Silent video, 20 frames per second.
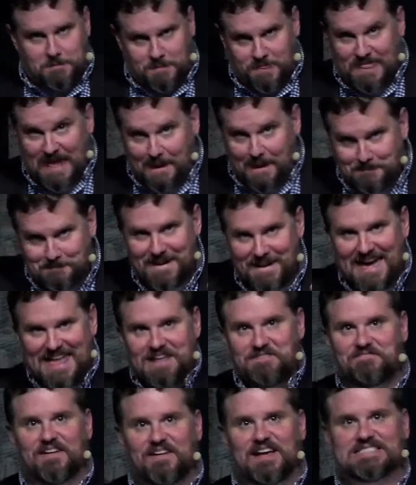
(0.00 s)
that
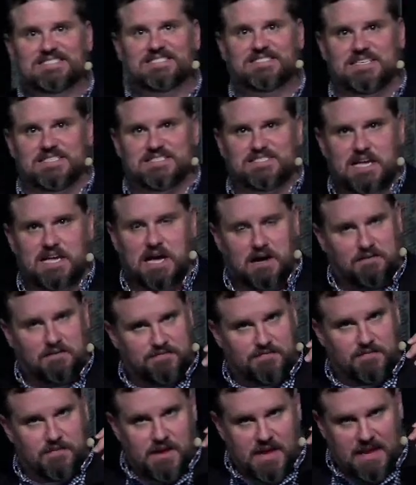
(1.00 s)
manifests
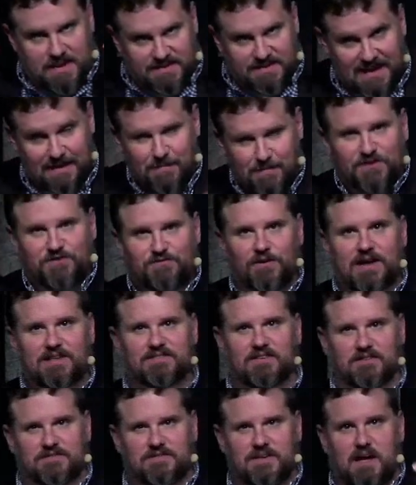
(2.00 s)
itself and
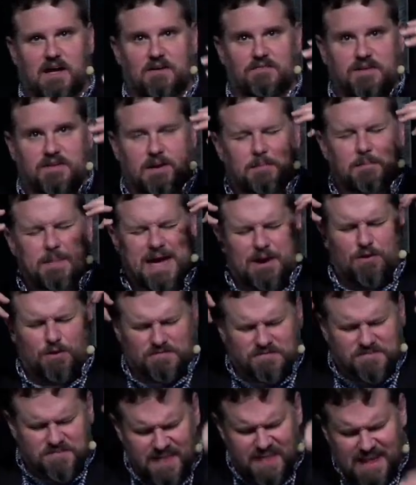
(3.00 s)
demonstrates itself in a manner
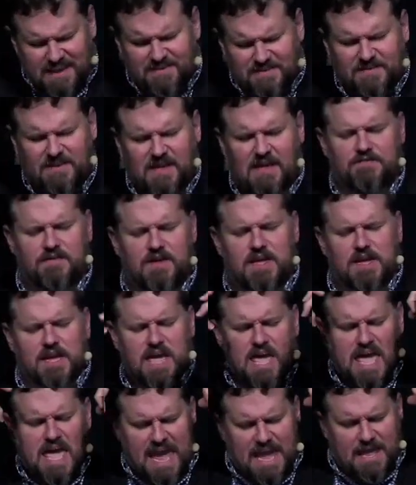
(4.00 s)
of thanksgiving